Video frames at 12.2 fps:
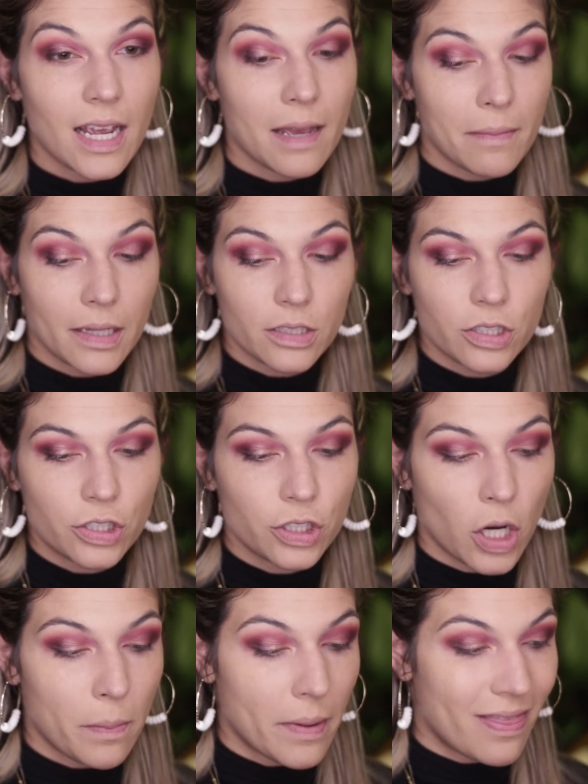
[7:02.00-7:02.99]
I might
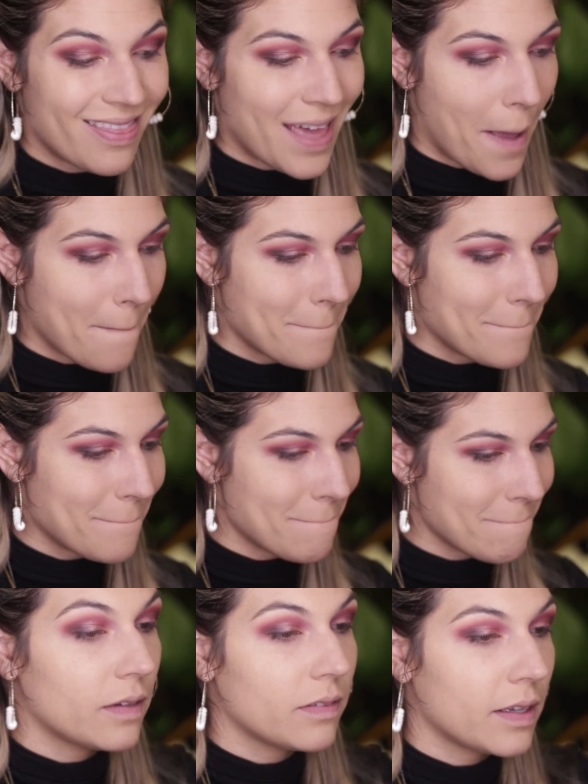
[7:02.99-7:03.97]
sharpen them.
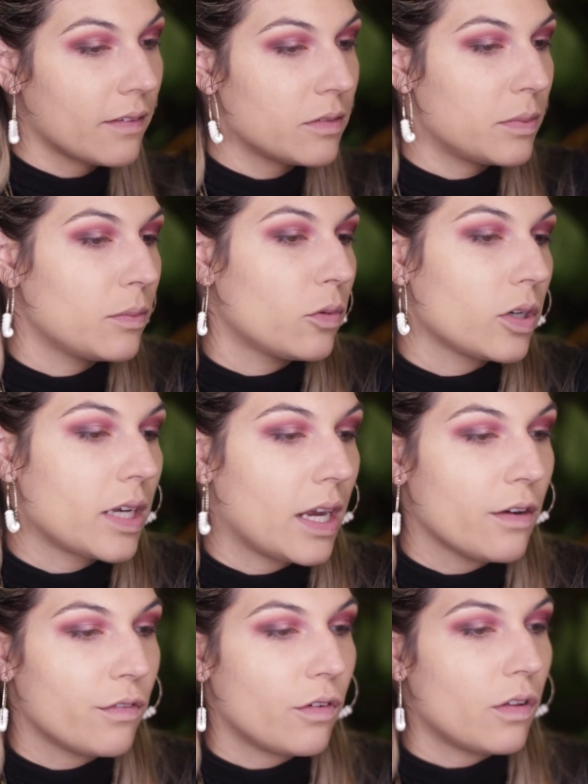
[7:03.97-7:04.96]
You definitely have to be more
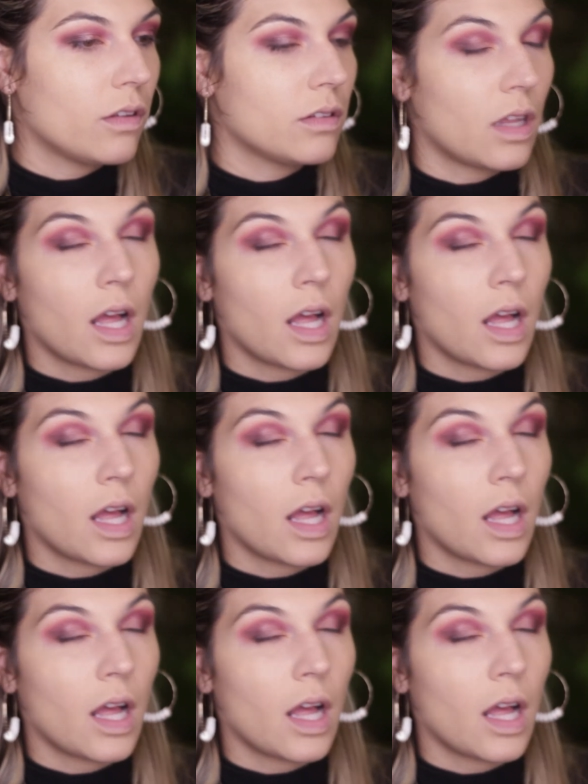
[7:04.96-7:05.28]
careful,